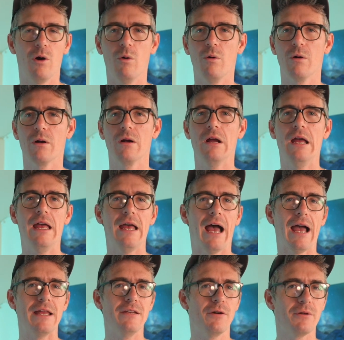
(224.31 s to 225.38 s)
or
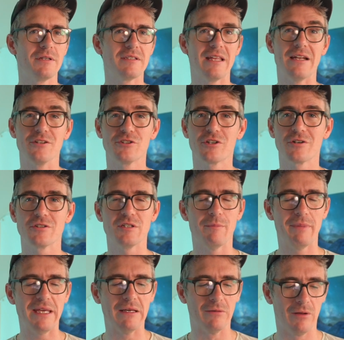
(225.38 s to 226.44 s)
I notice that it starts to
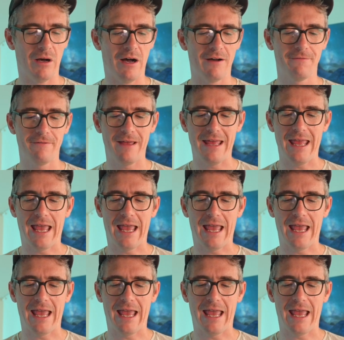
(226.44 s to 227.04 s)
peel off.